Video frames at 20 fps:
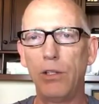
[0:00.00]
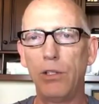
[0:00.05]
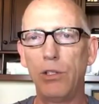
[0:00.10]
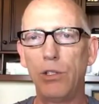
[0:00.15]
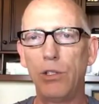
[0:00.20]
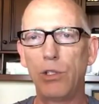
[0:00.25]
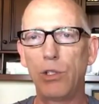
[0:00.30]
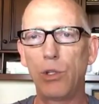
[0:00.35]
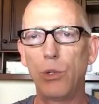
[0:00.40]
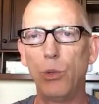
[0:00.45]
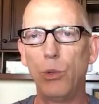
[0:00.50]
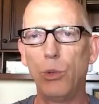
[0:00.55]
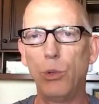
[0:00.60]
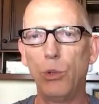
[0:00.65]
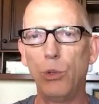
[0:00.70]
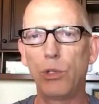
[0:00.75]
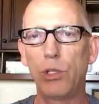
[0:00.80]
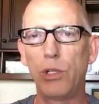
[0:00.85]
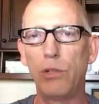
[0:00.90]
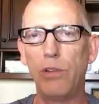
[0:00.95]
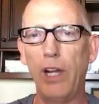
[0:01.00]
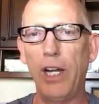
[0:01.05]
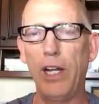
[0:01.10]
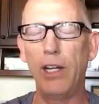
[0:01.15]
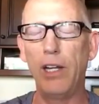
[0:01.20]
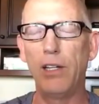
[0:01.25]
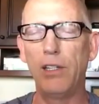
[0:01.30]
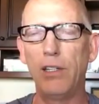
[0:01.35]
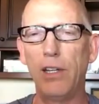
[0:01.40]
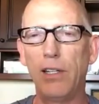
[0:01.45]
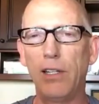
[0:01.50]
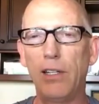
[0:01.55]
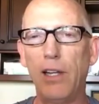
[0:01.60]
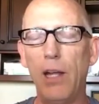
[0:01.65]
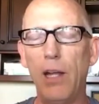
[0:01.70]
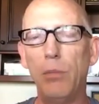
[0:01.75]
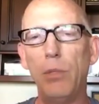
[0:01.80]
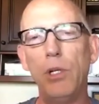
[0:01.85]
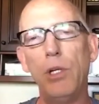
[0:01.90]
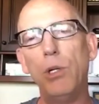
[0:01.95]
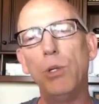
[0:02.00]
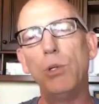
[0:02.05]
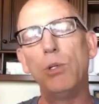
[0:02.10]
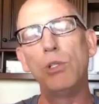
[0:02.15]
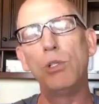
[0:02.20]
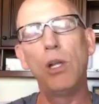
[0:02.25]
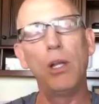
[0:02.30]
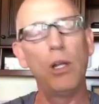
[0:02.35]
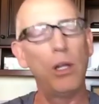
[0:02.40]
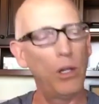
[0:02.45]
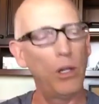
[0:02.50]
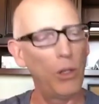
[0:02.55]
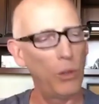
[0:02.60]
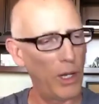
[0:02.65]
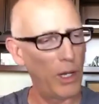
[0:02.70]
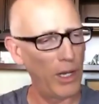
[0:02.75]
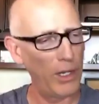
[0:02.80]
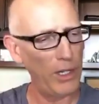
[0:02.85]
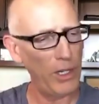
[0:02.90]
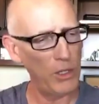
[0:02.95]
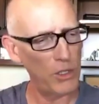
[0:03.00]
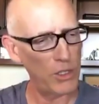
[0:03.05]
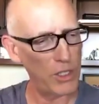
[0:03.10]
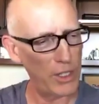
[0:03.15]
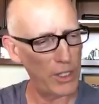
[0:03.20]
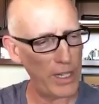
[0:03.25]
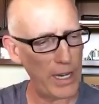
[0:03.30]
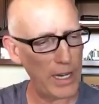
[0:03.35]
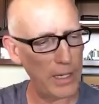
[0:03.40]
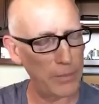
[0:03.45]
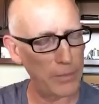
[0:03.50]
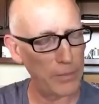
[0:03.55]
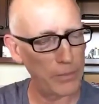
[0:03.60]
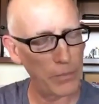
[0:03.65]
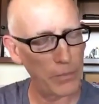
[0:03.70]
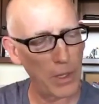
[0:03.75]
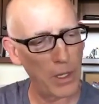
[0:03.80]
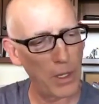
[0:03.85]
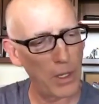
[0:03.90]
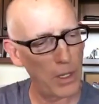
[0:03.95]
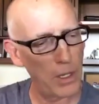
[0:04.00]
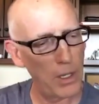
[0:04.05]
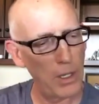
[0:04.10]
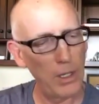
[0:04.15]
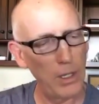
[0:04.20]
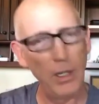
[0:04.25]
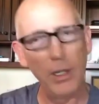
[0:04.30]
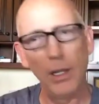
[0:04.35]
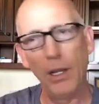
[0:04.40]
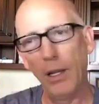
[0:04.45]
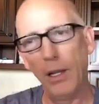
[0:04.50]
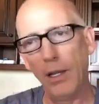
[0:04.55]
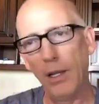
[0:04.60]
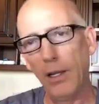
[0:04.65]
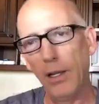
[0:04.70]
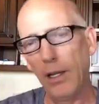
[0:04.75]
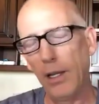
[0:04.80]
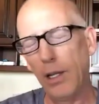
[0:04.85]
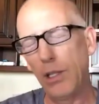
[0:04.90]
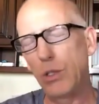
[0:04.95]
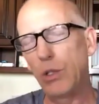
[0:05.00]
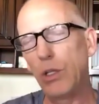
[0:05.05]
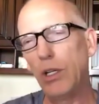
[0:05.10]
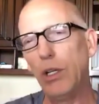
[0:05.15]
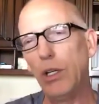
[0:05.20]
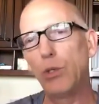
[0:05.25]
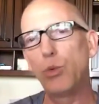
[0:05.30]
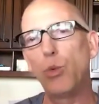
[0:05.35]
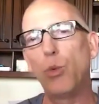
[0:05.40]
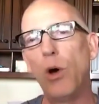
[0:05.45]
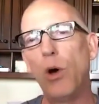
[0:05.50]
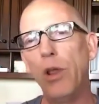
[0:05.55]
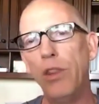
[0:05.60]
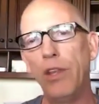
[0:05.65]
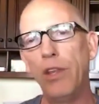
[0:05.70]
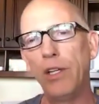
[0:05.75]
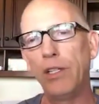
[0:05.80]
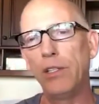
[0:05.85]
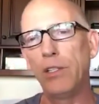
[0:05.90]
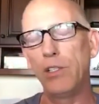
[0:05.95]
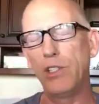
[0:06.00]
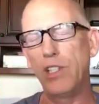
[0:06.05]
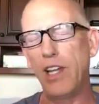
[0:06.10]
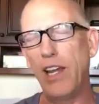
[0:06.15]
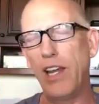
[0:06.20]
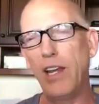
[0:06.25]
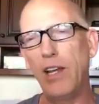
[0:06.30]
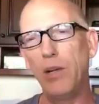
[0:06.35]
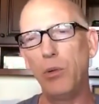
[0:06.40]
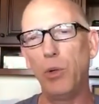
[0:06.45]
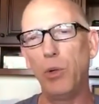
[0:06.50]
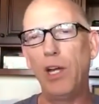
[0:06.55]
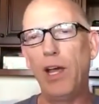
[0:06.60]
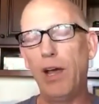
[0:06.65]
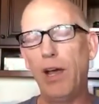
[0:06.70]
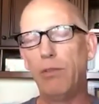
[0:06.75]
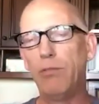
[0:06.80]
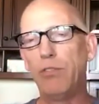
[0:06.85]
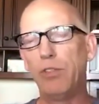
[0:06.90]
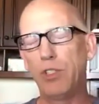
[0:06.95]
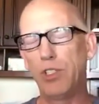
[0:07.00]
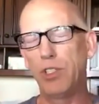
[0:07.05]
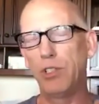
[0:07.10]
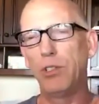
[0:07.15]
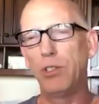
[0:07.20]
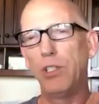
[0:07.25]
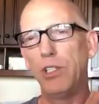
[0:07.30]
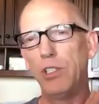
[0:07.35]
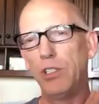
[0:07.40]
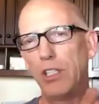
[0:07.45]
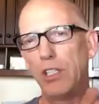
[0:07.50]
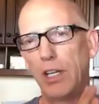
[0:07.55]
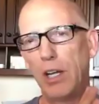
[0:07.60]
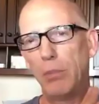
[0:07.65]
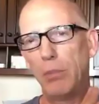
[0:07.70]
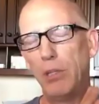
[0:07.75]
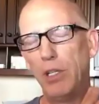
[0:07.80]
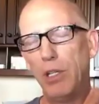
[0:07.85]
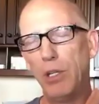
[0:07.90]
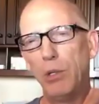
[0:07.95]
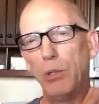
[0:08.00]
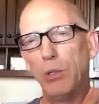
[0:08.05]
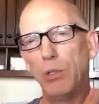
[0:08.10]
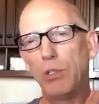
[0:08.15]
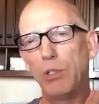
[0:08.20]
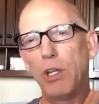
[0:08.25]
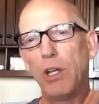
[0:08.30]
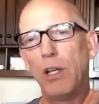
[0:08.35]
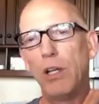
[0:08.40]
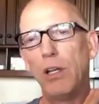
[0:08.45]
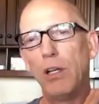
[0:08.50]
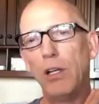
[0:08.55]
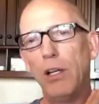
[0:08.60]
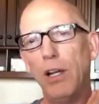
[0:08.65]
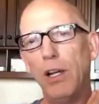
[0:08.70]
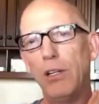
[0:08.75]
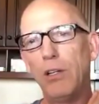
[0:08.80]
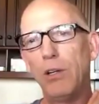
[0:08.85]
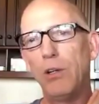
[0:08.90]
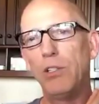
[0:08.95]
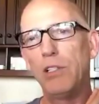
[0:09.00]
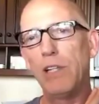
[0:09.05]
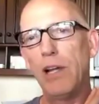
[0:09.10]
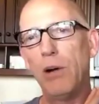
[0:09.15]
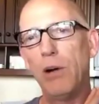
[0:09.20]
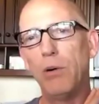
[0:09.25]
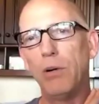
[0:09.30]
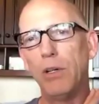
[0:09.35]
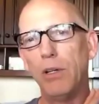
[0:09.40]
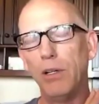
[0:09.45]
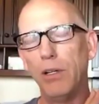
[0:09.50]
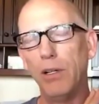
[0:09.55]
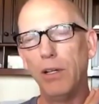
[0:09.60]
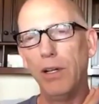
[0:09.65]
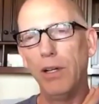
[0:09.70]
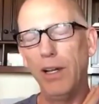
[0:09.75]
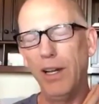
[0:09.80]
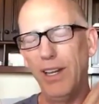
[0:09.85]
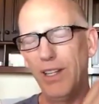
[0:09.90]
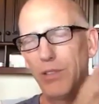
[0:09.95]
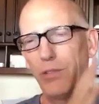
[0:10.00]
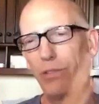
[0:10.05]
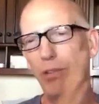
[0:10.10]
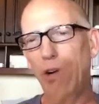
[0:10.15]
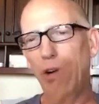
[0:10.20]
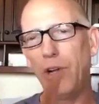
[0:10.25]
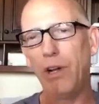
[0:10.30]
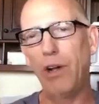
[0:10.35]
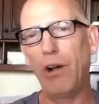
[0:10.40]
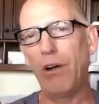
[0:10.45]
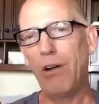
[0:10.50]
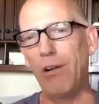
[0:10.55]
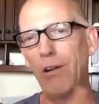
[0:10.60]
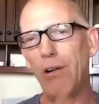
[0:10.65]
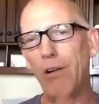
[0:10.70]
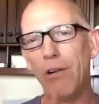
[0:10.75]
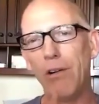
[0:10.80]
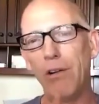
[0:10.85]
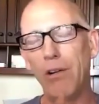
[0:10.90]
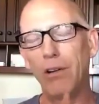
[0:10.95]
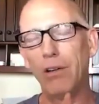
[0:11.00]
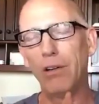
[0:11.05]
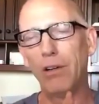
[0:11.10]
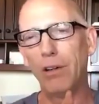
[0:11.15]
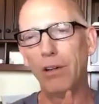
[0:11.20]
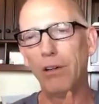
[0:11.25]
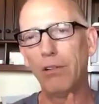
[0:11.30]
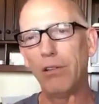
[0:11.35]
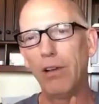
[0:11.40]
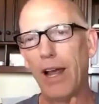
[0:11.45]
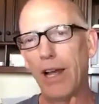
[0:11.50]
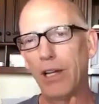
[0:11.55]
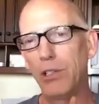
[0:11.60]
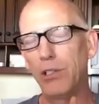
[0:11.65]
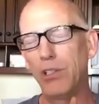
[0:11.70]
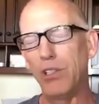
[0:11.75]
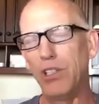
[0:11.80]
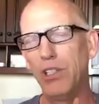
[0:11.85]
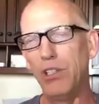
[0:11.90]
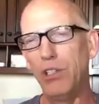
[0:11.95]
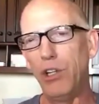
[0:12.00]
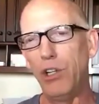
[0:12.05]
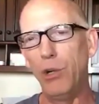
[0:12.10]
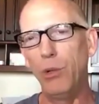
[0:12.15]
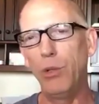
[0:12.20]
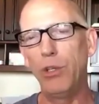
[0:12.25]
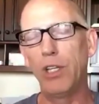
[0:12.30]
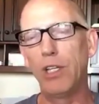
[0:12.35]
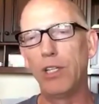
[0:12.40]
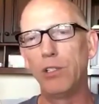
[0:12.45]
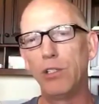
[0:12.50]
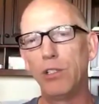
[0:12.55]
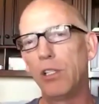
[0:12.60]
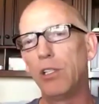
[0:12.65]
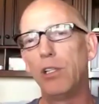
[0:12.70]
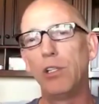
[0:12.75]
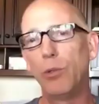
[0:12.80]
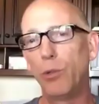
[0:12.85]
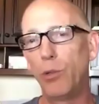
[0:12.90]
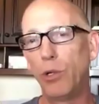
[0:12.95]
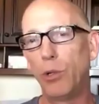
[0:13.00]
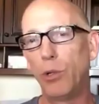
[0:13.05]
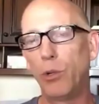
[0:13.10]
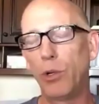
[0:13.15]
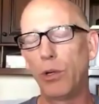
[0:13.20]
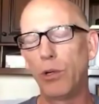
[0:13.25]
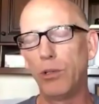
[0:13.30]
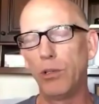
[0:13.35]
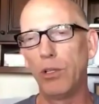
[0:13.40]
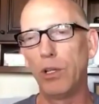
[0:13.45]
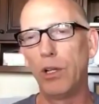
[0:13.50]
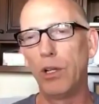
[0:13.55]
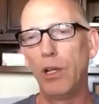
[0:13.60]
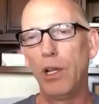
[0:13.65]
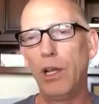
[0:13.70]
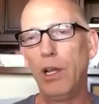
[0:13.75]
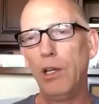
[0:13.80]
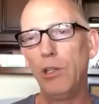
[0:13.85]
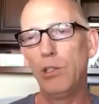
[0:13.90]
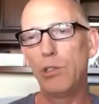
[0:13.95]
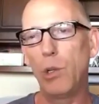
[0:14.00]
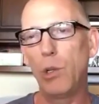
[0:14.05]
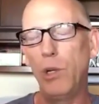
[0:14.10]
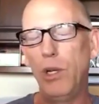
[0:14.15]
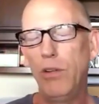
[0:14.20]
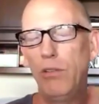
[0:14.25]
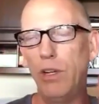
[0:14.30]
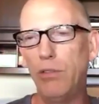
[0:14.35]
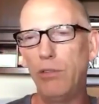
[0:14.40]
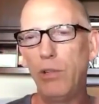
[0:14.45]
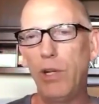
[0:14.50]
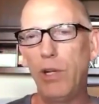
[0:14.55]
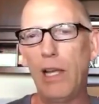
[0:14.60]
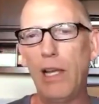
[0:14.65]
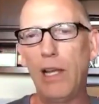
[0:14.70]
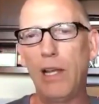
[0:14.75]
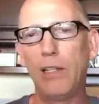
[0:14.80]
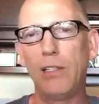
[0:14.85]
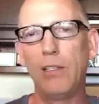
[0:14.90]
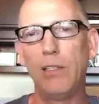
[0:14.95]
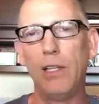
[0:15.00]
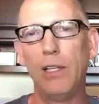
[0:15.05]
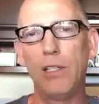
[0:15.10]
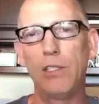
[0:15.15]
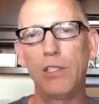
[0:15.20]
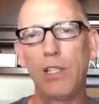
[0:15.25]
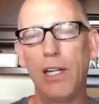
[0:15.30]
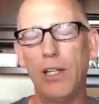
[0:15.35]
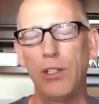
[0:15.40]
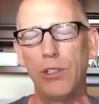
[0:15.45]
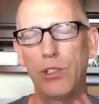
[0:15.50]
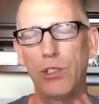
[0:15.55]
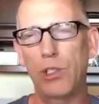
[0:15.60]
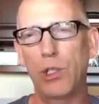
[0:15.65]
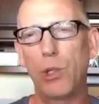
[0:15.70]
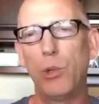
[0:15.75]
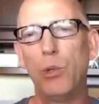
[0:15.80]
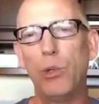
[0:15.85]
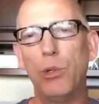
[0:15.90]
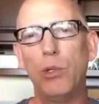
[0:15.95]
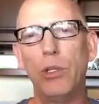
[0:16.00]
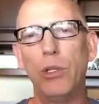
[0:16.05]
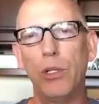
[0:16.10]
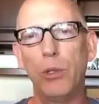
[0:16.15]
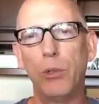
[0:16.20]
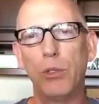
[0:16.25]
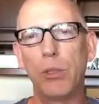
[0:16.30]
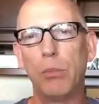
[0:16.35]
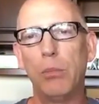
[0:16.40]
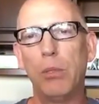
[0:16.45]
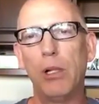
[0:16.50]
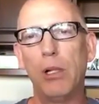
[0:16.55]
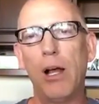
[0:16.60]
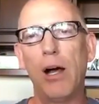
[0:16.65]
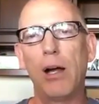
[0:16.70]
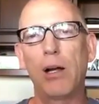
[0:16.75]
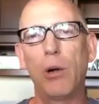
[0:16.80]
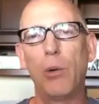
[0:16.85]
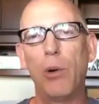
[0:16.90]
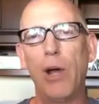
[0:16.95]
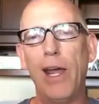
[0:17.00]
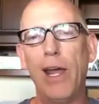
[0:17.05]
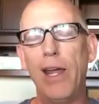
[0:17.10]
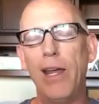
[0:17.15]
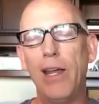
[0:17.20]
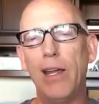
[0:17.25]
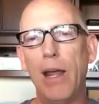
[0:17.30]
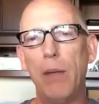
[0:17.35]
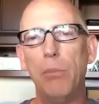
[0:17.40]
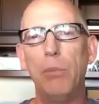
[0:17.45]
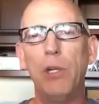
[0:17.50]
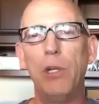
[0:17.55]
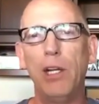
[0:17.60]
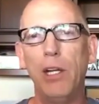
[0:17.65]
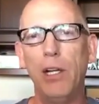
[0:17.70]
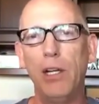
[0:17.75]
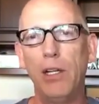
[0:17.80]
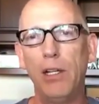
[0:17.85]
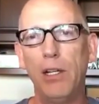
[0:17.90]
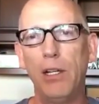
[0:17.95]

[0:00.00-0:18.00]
Schools are vacant and can be used. Well, here's the thing. It's one thing to say we have facilities that can be used. It turns out it's very hard to actually do things in the real world. So even if you had, let's say, a school that was a block away and empty,